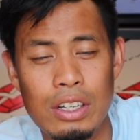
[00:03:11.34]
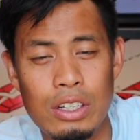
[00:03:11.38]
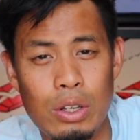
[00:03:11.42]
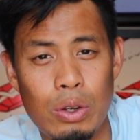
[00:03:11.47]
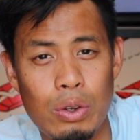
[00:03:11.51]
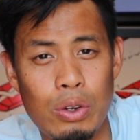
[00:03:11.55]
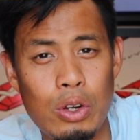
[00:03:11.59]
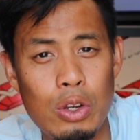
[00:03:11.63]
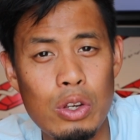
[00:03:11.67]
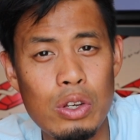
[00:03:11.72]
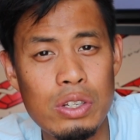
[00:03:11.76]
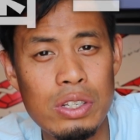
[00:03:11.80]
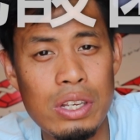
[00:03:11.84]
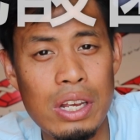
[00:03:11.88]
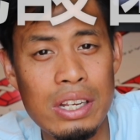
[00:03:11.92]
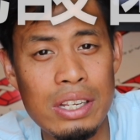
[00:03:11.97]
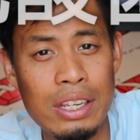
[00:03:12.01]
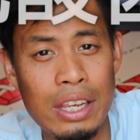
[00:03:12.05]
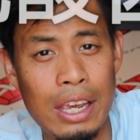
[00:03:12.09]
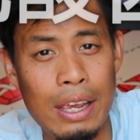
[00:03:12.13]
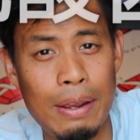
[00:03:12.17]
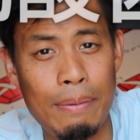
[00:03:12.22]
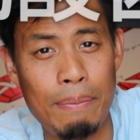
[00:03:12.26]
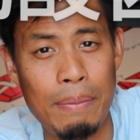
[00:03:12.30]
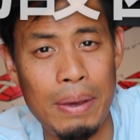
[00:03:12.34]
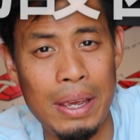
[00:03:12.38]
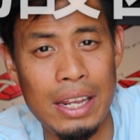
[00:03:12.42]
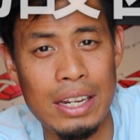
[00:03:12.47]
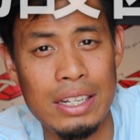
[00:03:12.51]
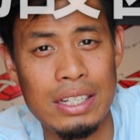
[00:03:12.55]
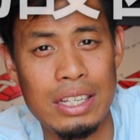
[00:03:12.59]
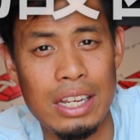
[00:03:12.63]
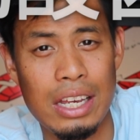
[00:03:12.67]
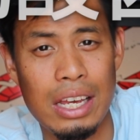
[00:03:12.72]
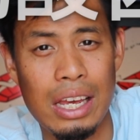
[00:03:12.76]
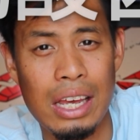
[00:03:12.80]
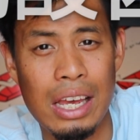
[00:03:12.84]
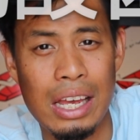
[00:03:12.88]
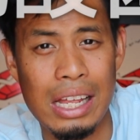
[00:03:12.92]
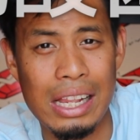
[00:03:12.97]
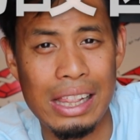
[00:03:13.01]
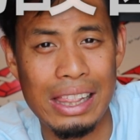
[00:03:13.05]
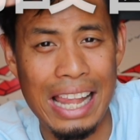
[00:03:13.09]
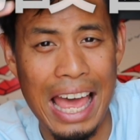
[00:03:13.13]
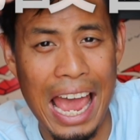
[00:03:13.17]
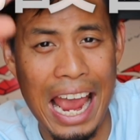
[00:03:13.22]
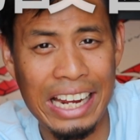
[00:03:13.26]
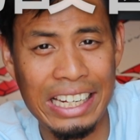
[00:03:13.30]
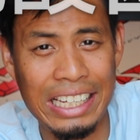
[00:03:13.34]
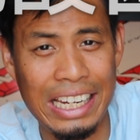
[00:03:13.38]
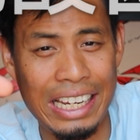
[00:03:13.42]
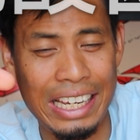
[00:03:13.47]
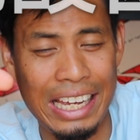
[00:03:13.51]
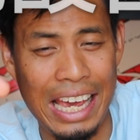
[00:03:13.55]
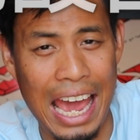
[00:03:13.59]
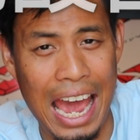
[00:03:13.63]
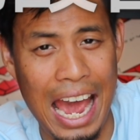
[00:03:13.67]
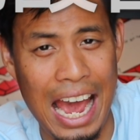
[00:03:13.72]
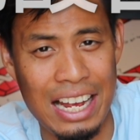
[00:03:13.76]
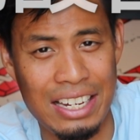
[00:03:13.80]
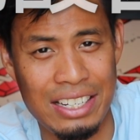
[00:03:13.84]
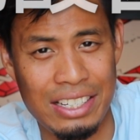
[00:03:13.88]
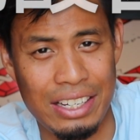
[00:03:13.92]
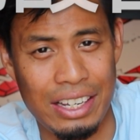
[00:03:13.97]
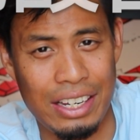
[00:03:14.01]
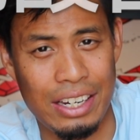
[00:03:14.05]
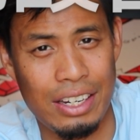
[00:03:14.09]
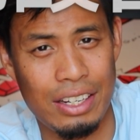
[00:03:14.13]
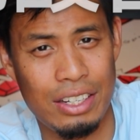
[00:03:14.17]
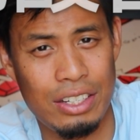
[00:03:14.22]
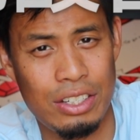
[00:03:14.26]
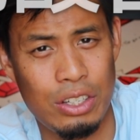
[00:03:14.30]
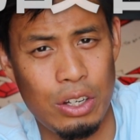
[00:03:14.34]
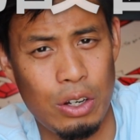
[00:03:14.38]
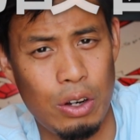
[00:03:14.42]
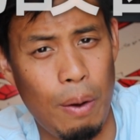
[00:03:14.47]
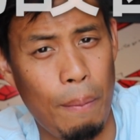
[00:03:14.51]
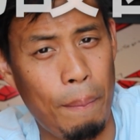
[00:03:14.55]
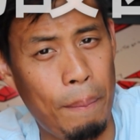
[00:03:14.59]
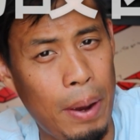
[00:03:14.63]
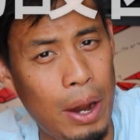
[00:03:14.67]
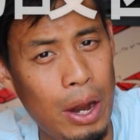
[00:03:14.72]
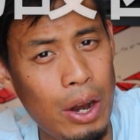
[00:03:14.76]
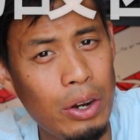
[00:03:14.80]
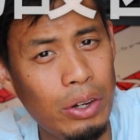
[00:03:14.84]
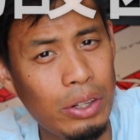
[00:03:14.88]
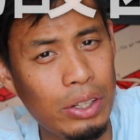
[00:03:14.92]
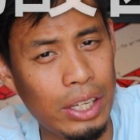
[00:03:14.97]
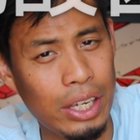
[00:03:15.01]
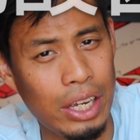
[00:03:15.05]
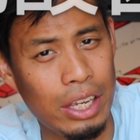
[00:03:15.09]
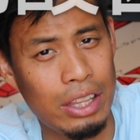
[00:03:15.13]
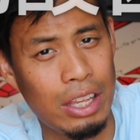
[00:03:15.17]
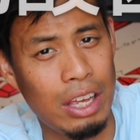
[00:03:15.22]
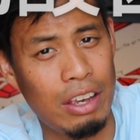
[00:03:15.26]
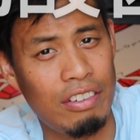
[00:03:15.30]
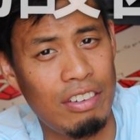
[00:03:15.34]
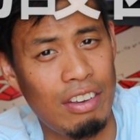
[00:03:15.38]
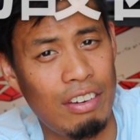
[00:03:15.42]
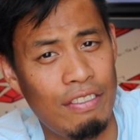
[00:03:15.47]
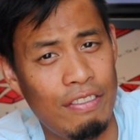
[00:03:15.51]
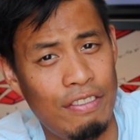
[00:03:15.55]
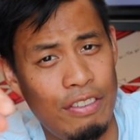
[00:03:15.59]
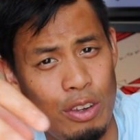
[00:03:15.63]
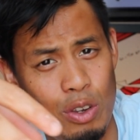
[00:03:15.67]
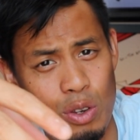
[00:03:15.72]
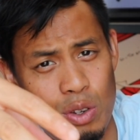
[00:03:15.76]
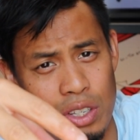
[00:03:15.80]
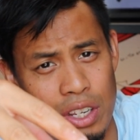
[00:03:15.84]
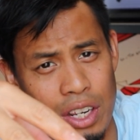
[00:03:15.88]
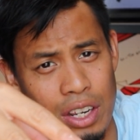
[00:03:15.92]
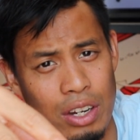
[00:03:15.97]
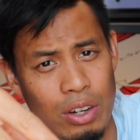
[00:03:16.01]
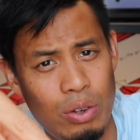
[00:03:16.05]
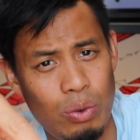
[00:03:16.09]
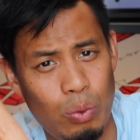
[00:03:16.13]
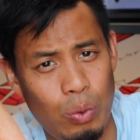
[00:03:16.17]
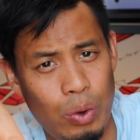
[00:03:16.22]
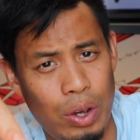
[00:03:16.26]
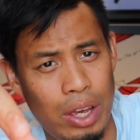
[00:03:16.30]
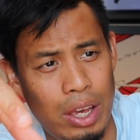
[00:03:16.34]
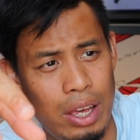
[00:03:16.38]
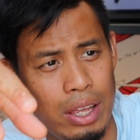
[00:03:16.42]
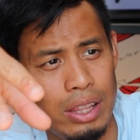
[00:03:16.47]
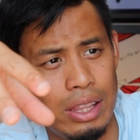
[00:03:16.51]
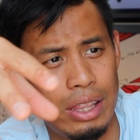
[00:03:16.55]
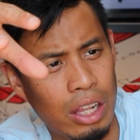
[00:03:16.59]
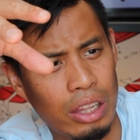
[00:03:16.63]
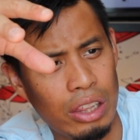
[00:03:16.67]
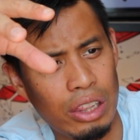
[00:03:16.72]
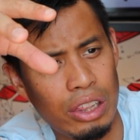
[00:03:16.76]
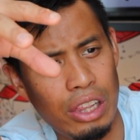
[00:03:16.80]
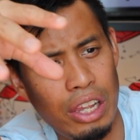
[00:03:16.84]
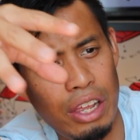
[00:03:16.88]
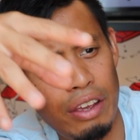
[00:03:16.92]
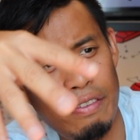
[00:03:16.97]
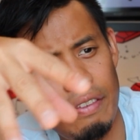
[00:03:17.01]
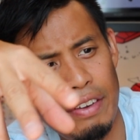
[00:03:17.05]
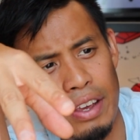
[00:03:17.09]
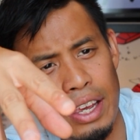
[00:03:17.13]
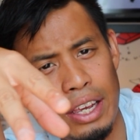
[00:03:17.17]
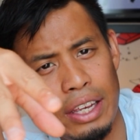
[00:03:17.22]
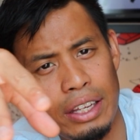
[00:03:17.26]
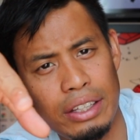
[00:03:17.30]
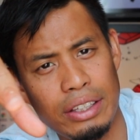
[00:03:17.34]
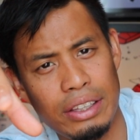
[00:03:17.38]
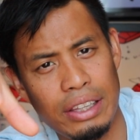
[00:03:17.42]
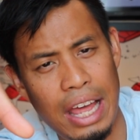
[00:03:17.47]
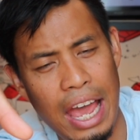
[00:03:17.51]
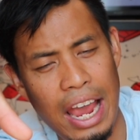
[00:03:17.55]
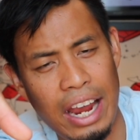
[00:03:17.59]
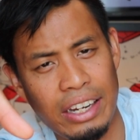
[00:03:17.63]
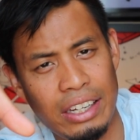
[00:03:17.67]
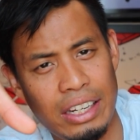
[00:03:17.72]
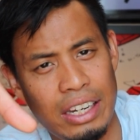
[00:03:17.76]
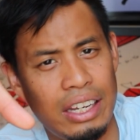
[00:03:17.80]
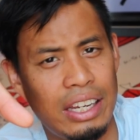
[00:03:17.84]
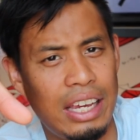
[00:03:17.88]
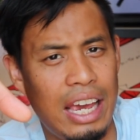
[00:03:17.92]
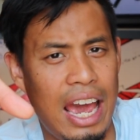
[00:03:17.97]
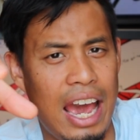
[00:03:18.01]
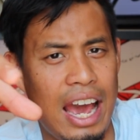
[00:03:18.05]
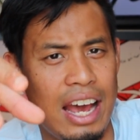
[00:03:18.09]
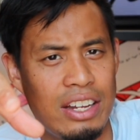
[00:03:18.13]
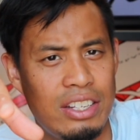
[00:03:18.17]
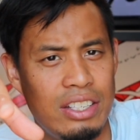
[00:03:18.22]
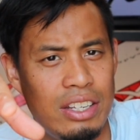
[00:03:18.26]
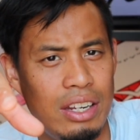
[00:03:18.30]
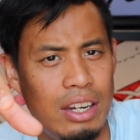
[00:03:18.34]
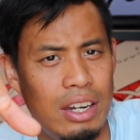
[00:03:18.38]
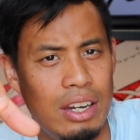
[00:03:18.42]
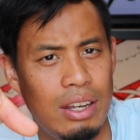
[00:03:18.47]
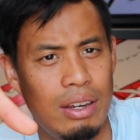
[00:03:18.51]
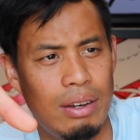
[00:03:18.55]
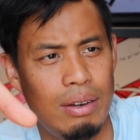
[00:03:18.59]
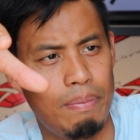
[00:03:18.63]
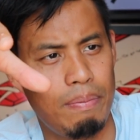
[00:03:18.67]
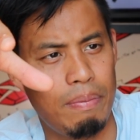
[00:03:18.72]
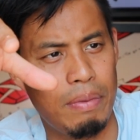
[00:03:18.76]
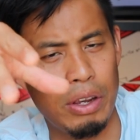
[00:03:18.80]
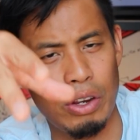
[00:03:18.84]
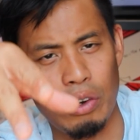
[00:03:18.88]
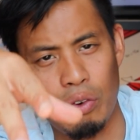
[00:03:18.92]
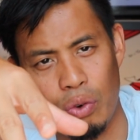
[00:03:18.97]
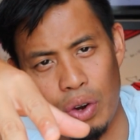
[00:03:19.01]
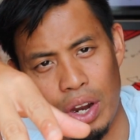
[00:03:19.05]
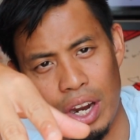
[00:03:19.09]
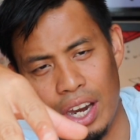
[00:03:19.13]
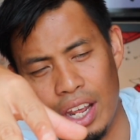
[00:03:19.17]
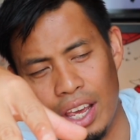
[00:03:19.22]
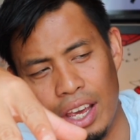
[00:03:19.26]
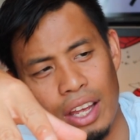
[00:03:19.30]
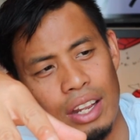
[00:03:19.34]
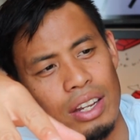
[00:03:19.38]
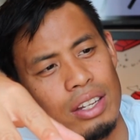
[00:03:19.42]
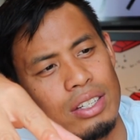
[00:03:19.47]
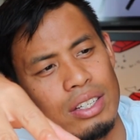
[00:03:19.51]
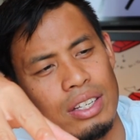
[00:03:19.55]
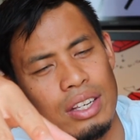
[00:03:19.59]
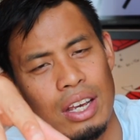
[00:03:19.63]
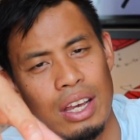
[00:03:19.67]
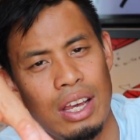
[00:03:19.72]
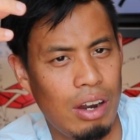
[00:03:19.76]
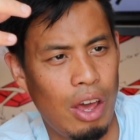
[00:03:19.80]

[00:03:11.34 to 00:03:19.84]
So Nyusankin means lactic acid. So apparently they've infused it with living lactic acid ingredients.